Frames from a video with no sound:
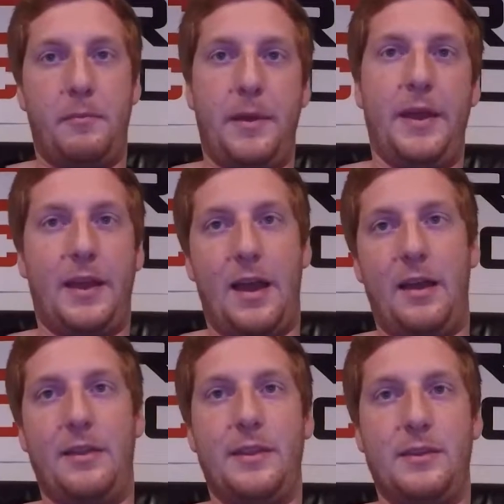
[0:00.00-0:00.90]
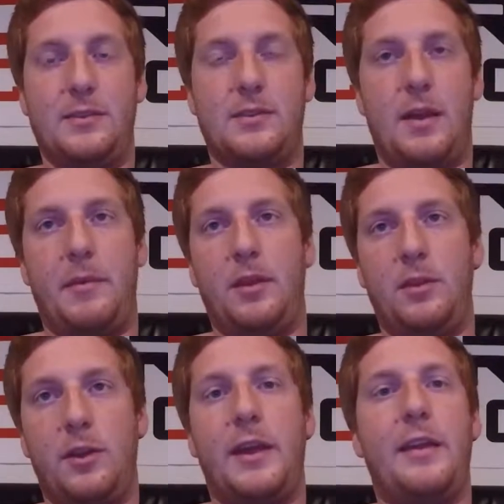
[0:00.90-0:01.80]
pick out of these, I mean,
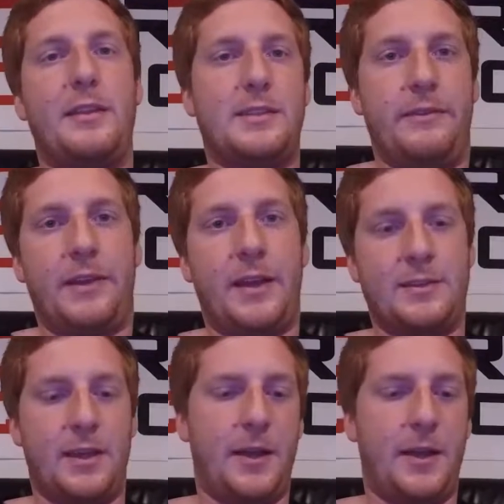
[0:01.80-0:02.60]
looking at the Civic Si,